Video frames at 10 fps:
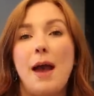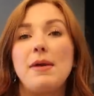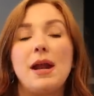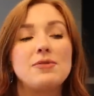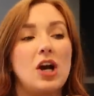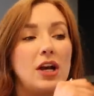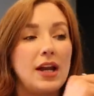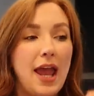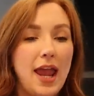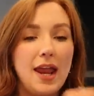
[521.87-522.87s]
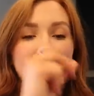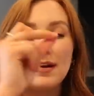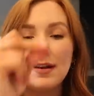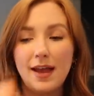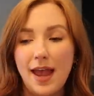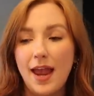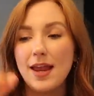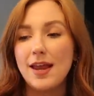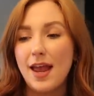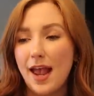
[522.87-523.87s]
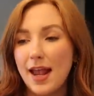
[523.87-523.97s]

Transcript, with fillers: I mean, I'm talking eight, eight,